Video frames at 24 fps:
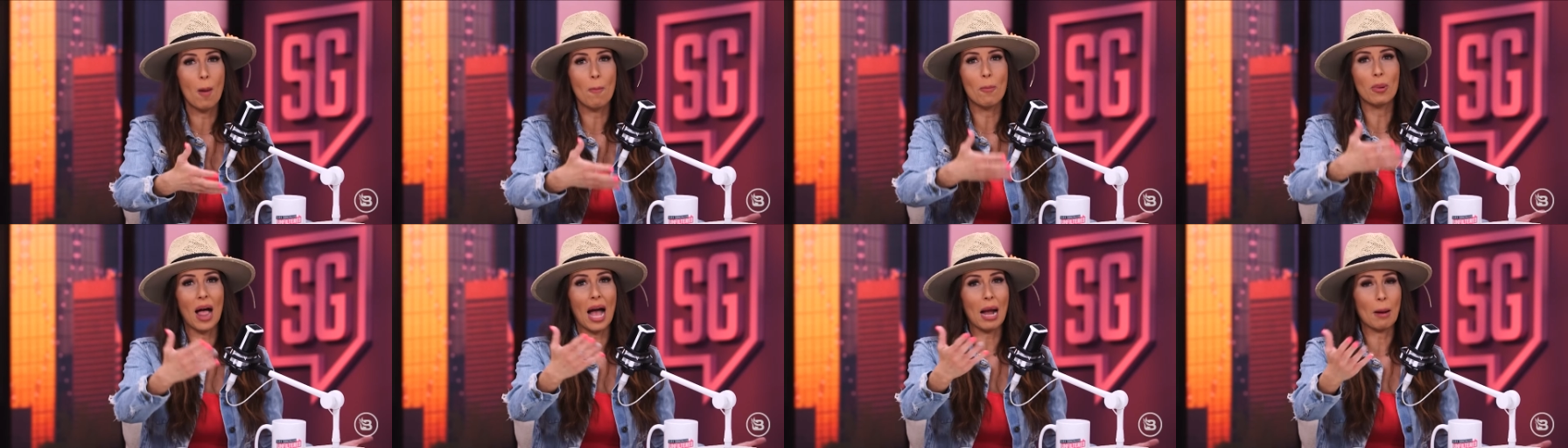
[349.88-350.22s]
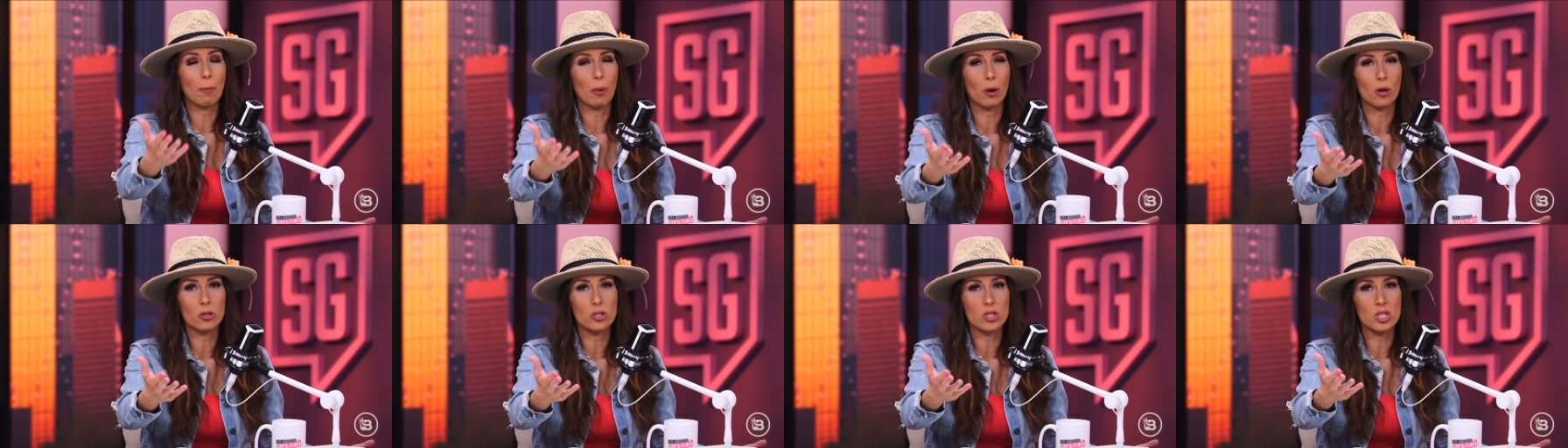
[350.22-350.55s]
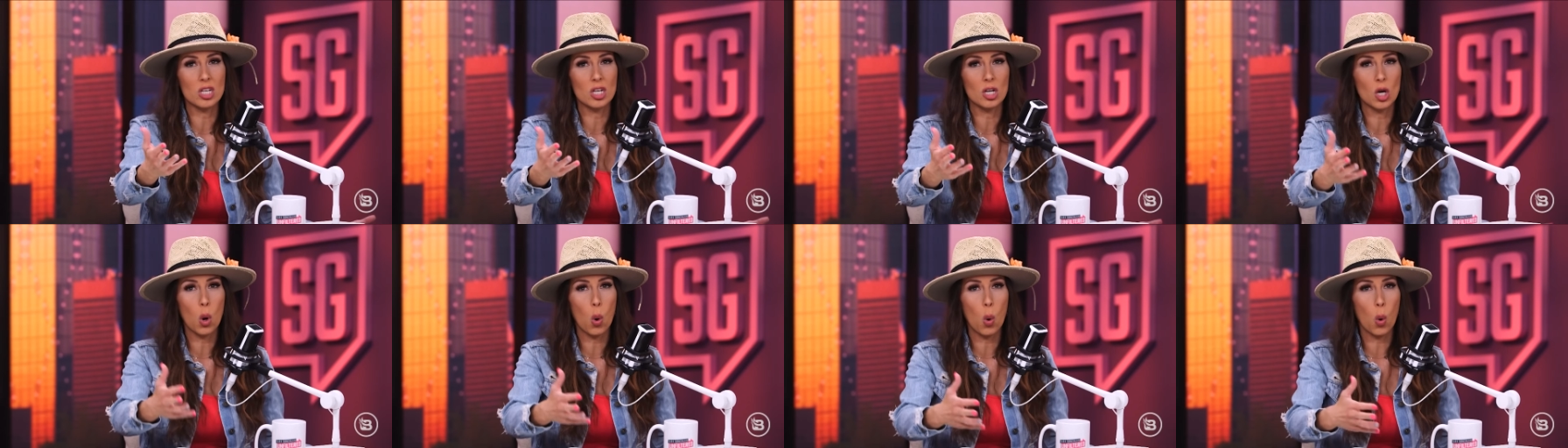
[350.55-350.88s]
a black
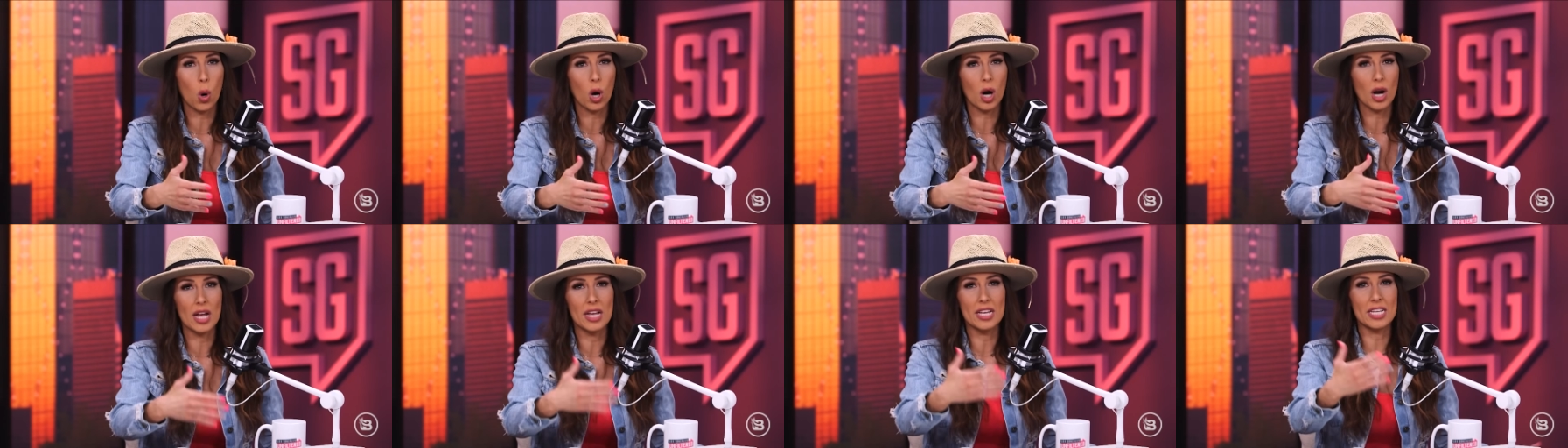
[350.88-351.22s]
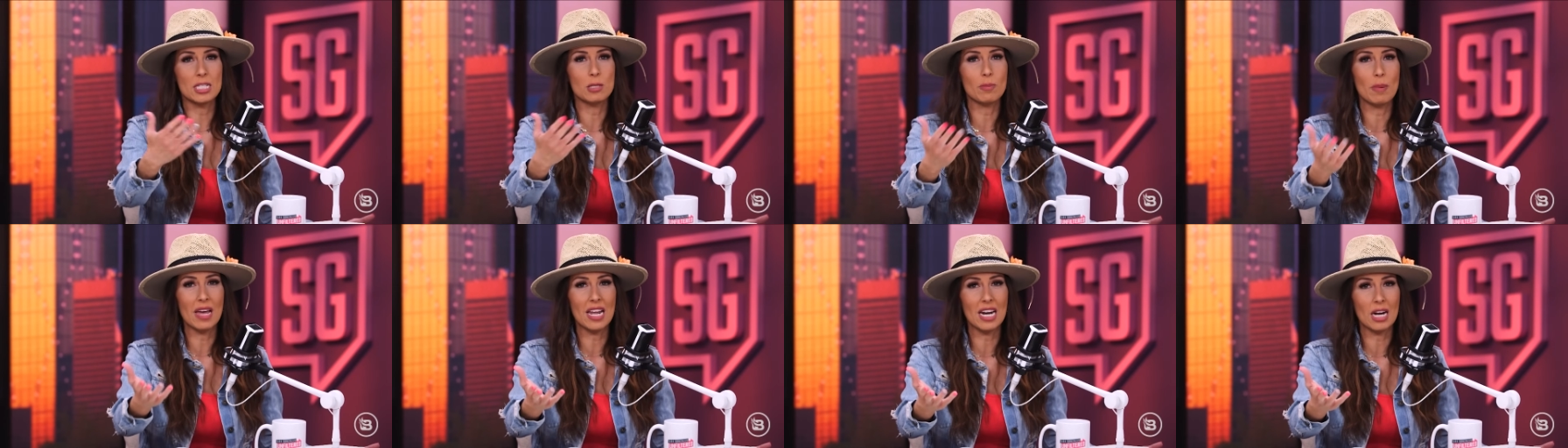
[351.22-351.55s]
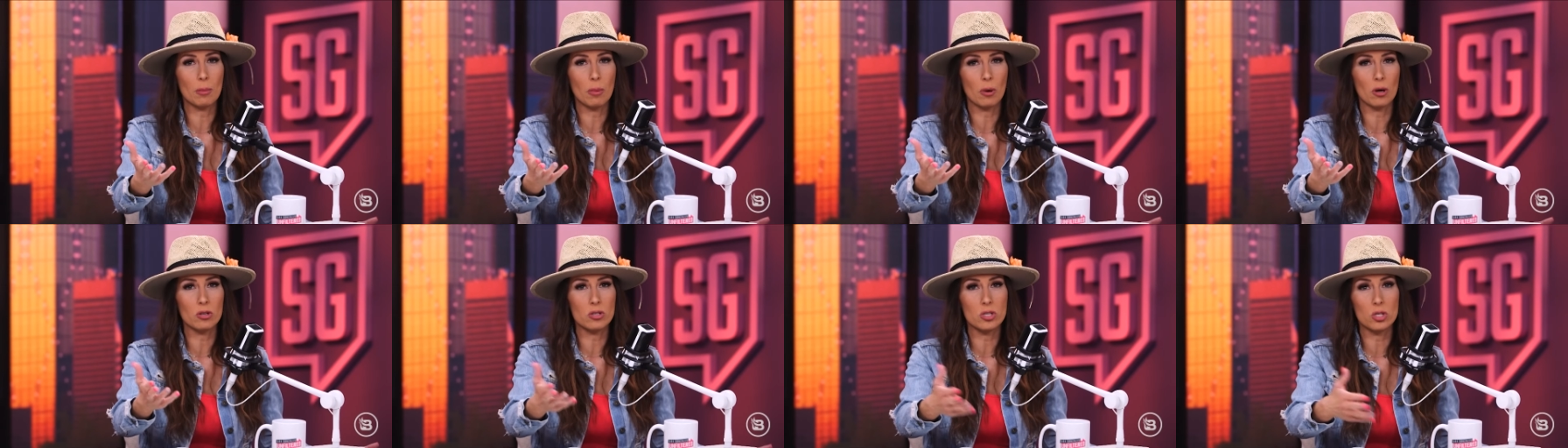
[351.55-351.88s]
person or a
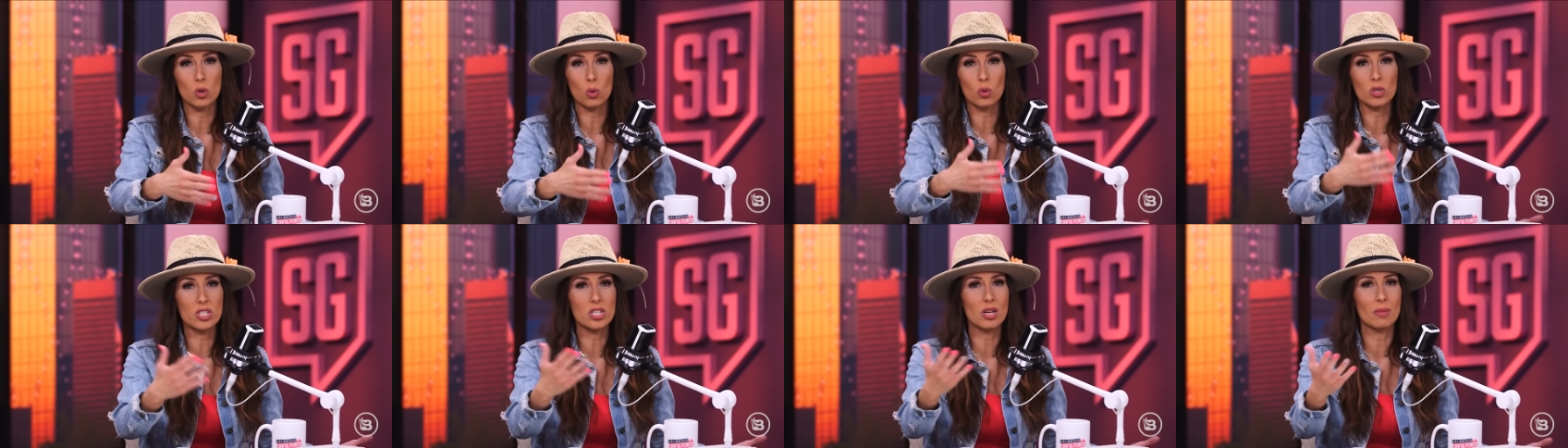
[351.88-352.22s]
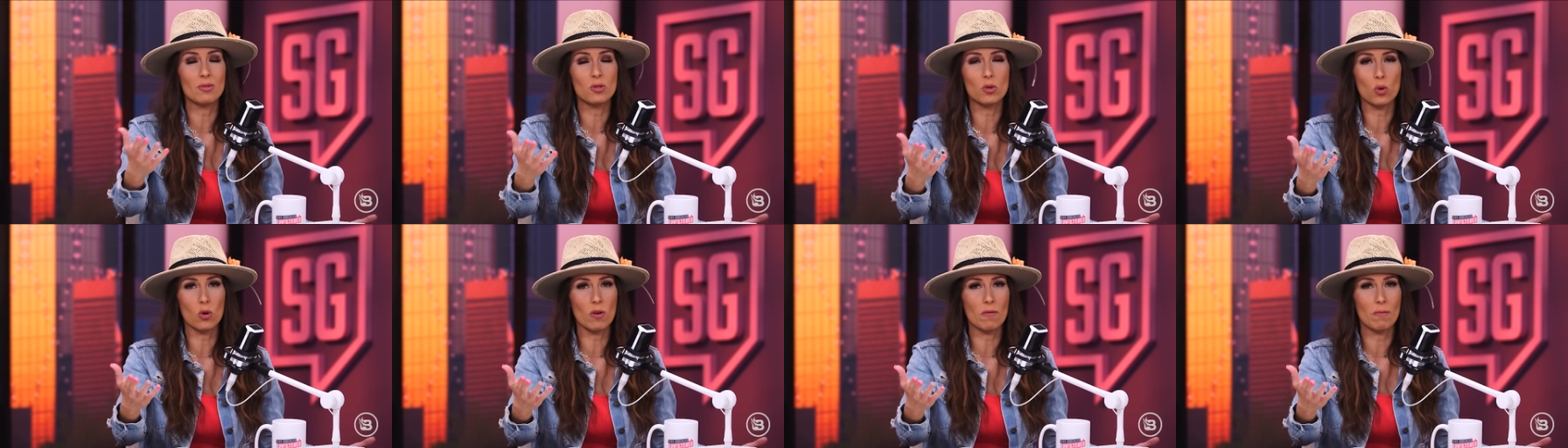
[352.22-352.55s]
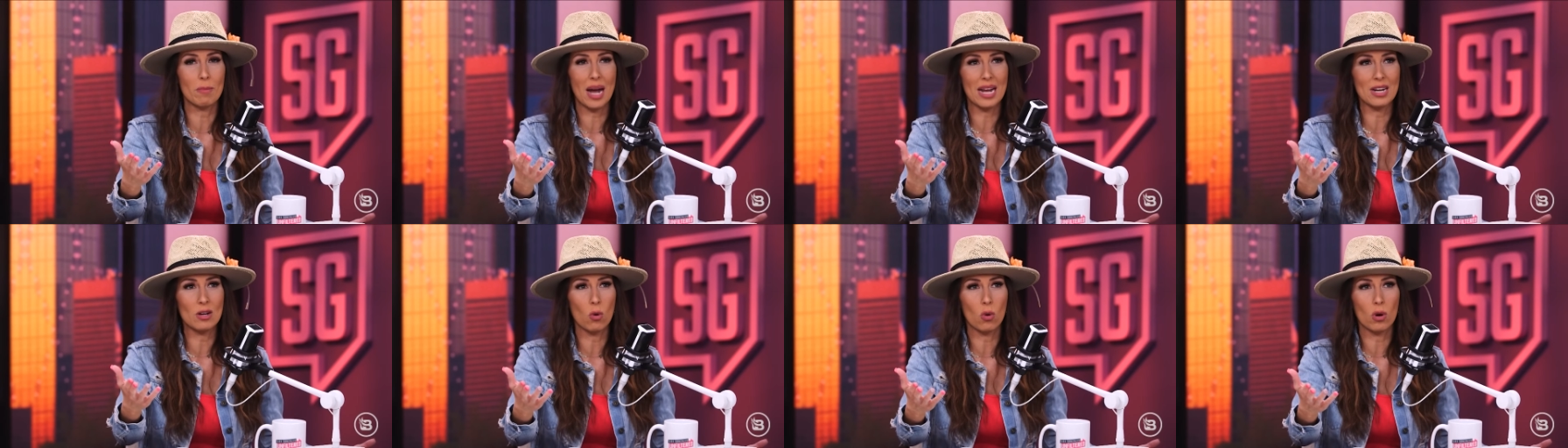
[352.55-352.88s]
Hispanic person or some sort of
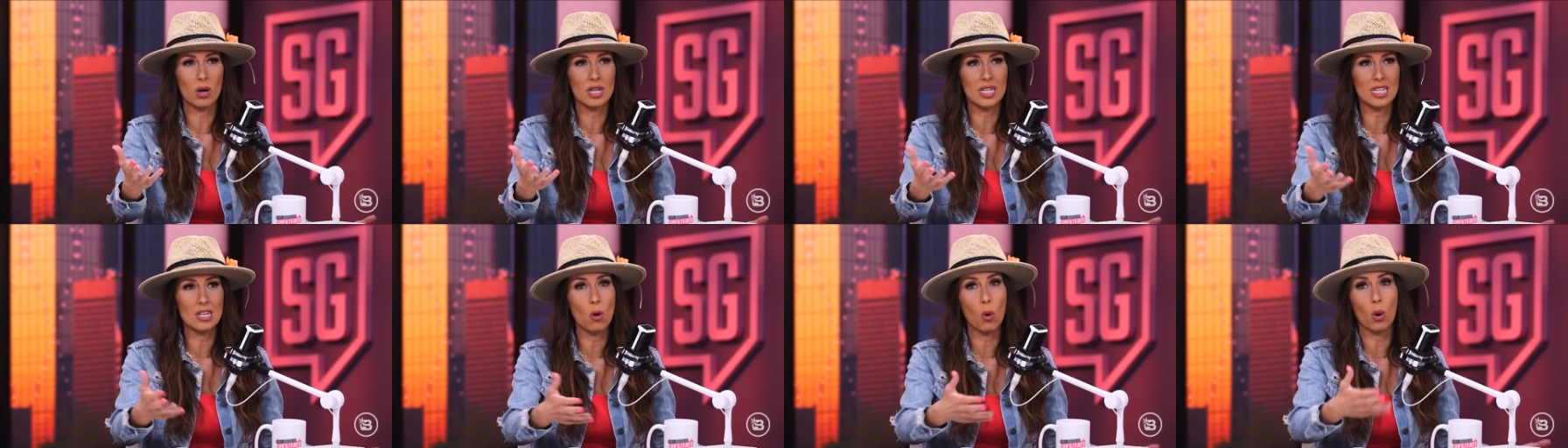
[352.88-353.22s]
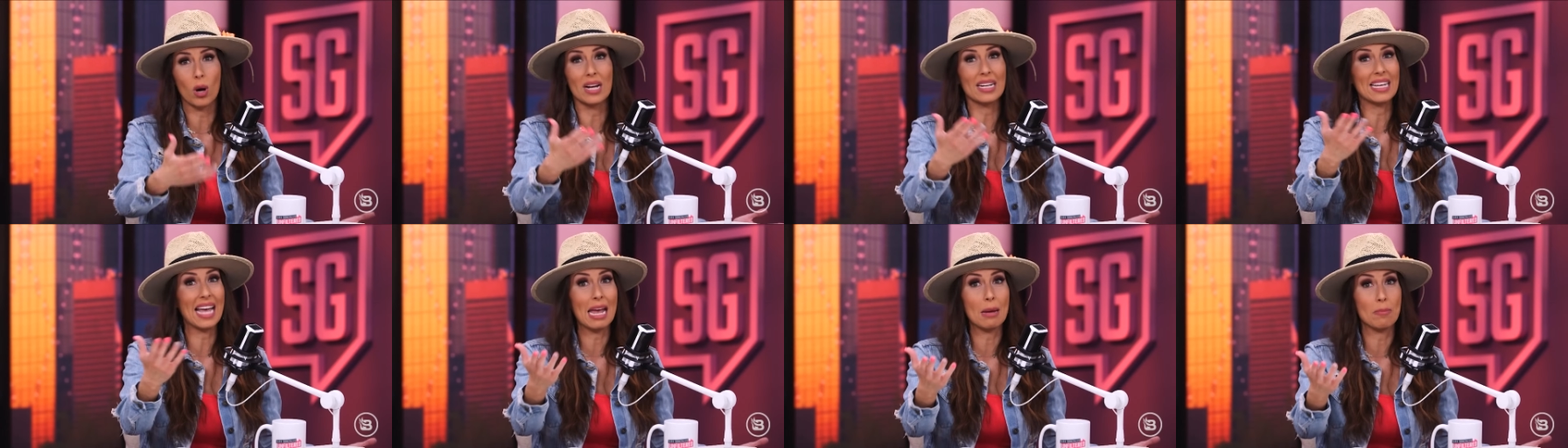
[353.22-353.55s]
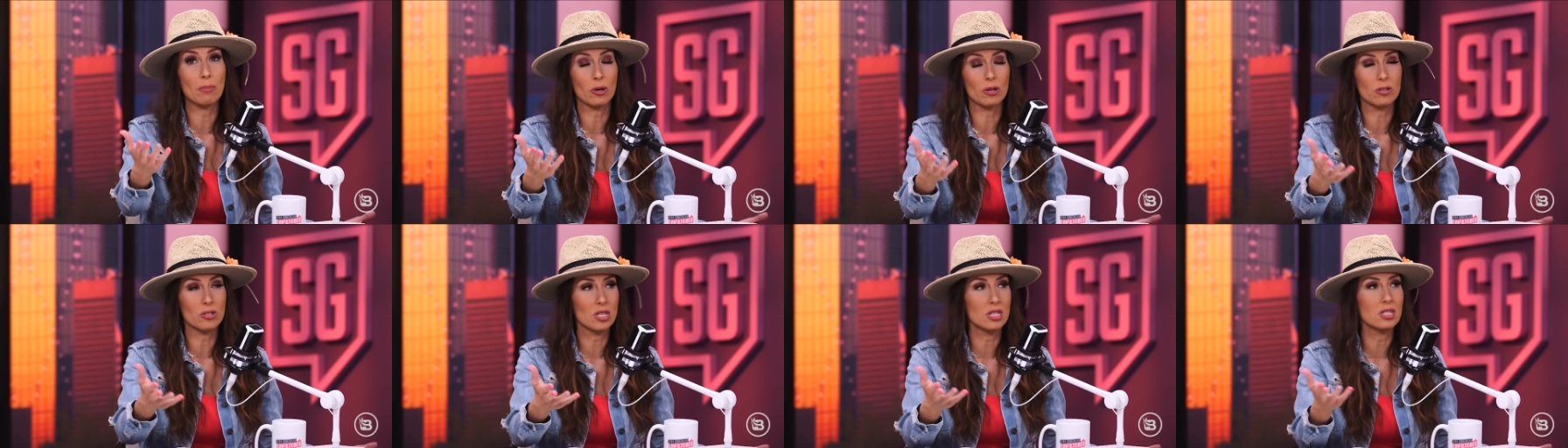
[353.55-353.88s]
minority or a gay
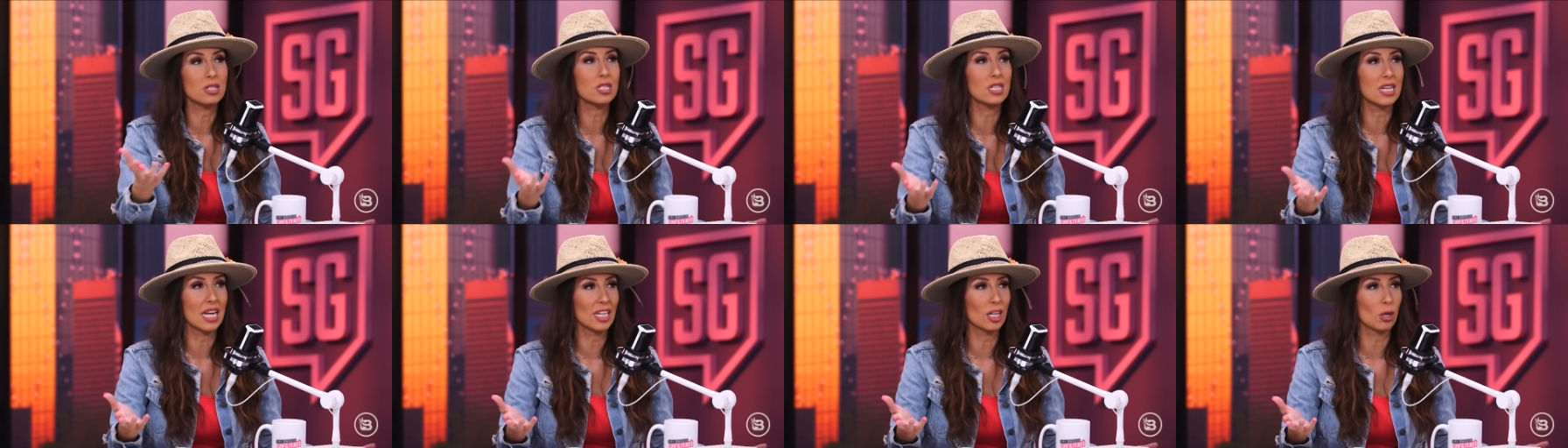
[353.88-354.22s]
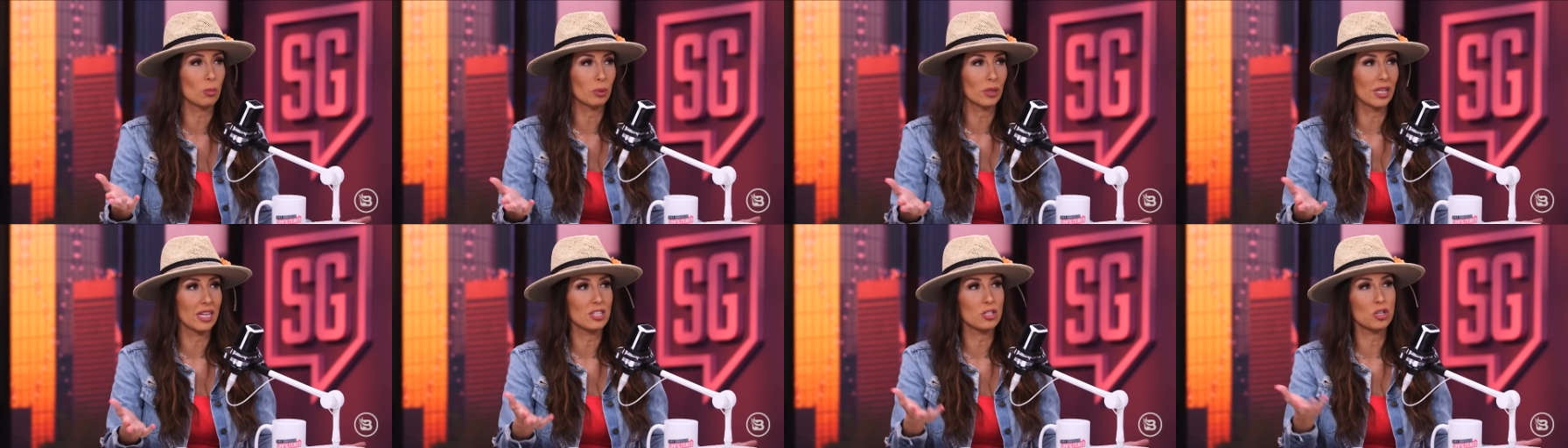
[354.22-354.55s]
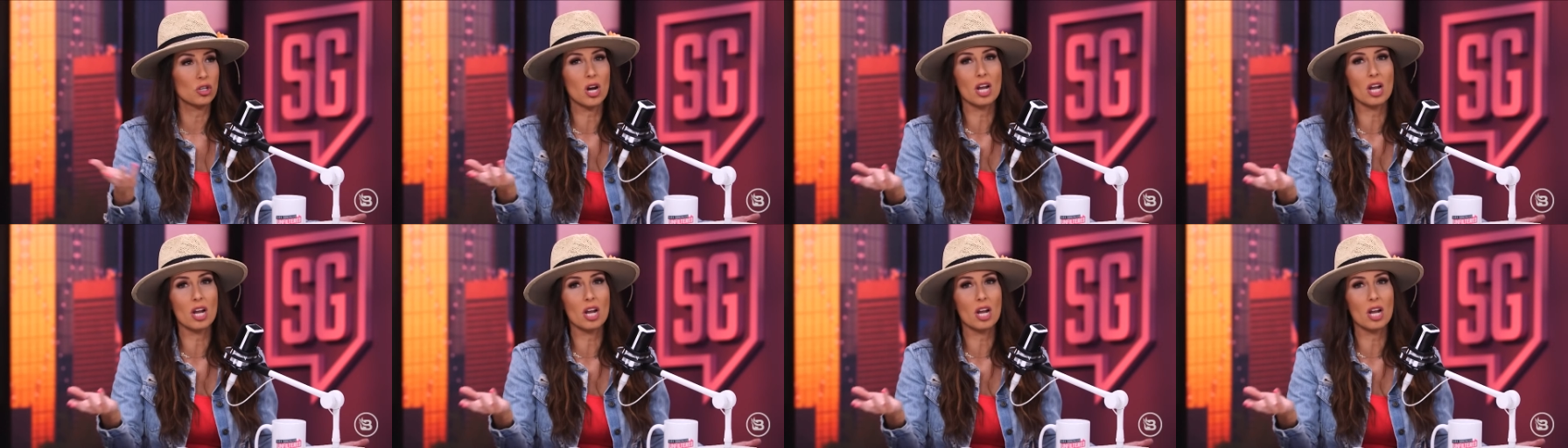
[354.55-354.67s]
person to take your place.